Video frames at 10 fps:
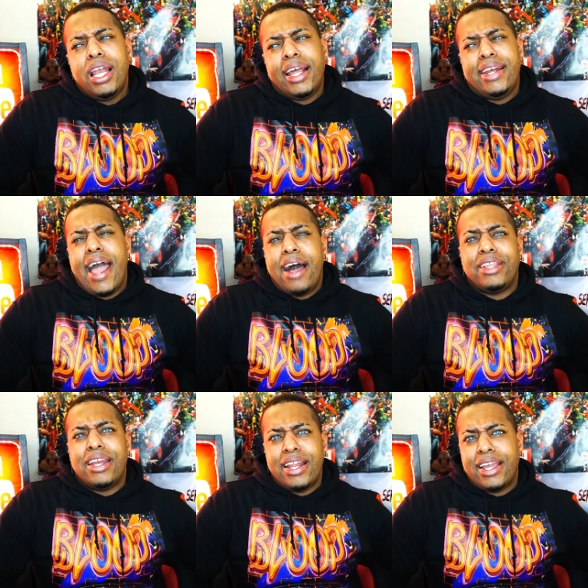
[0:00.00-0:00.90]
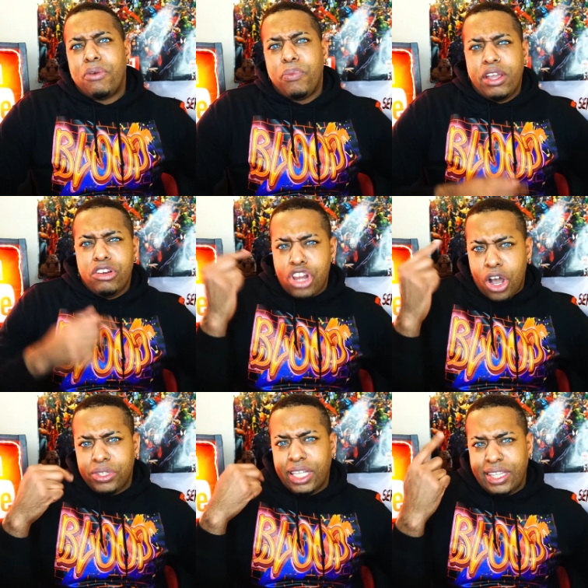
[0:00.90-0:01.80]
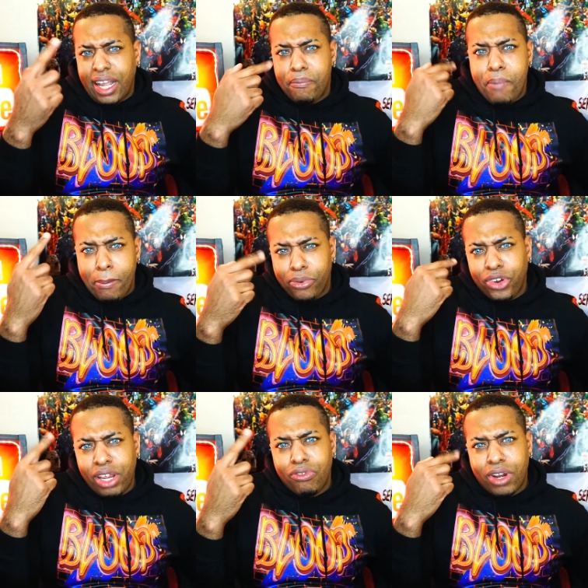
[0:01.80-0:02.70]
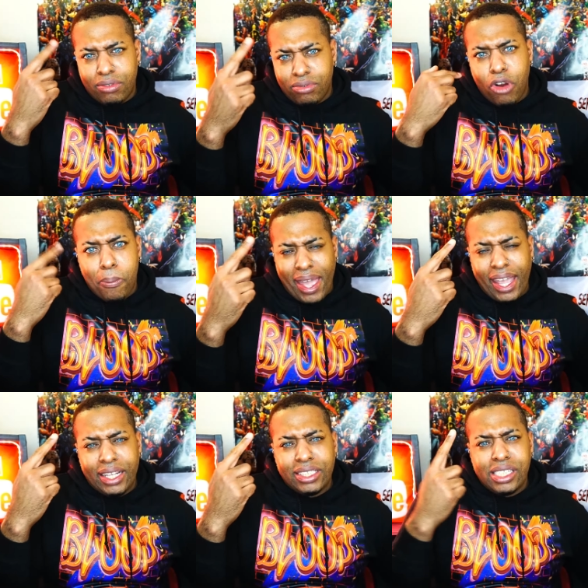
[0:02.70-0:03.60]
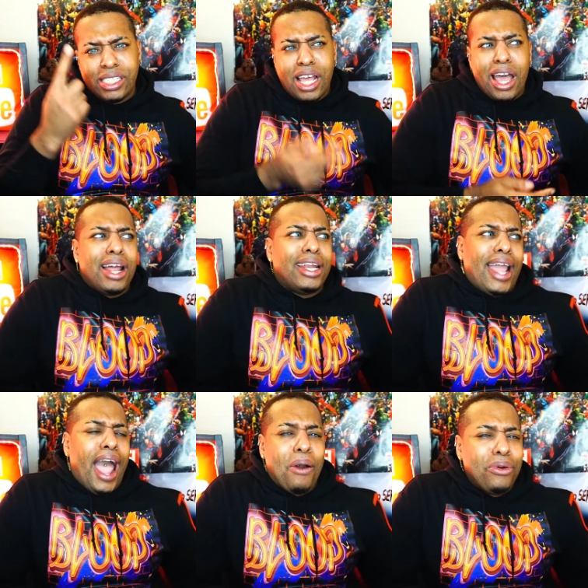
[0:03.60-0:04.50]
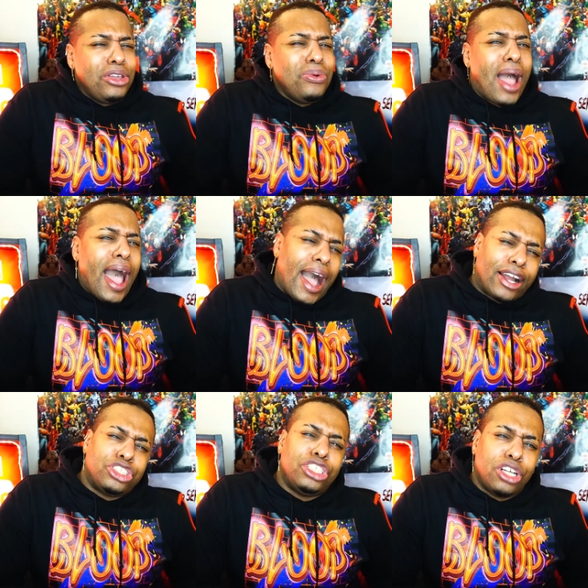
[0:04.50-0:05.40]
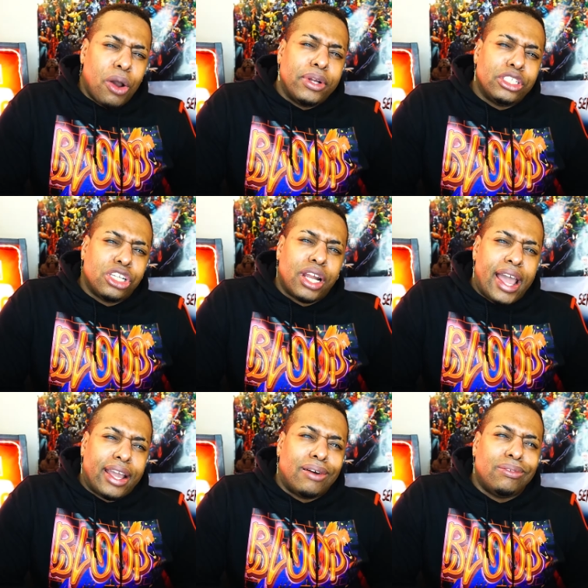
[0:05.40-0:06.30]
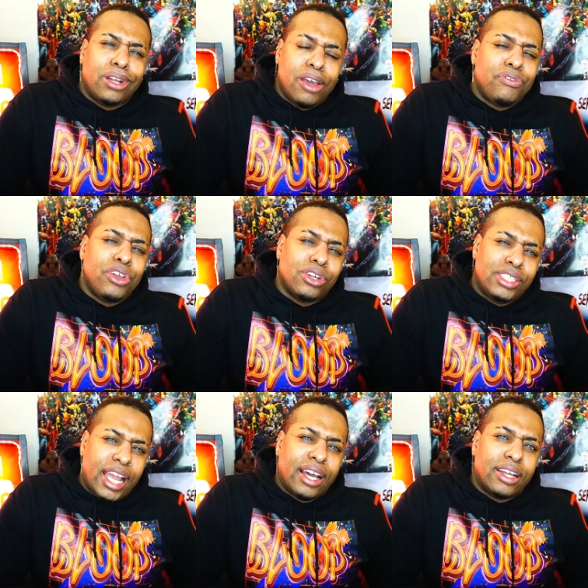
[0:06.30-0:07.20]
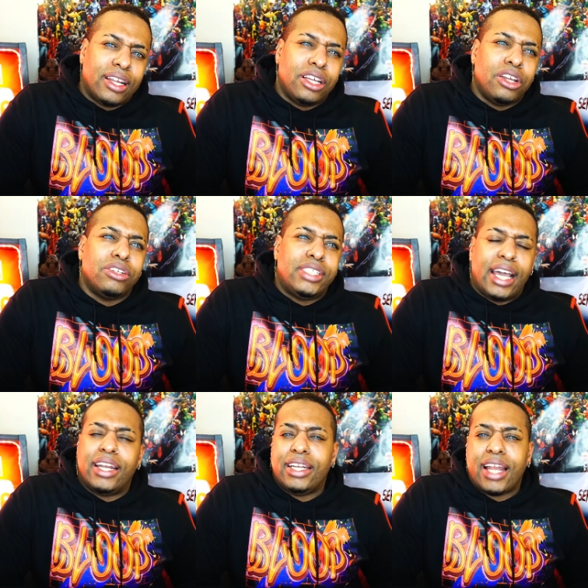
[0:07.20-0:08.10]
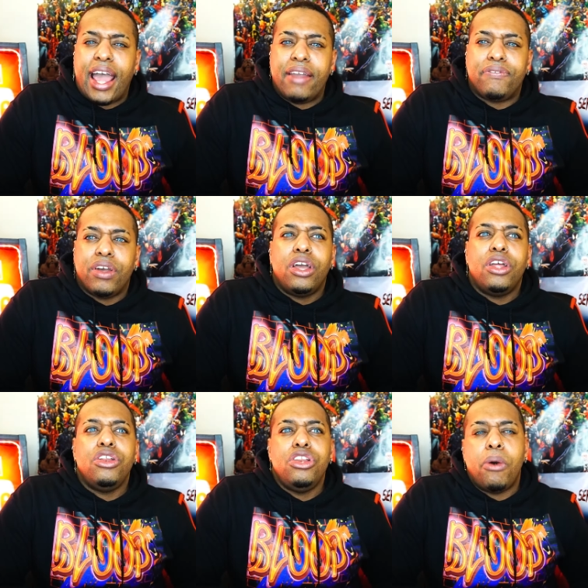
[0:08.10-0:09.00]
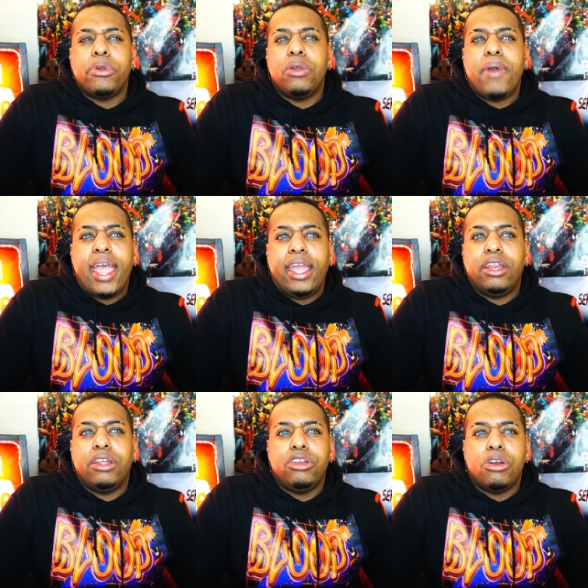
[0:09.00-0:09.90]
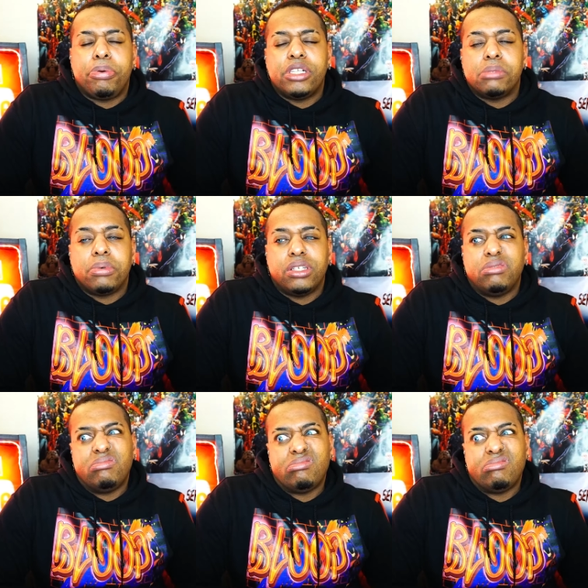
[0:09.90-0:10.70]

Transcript: Like, now that, like, we know that their memory remains, like, how are you actually going to, like, live your daily life knowing you ate your principal?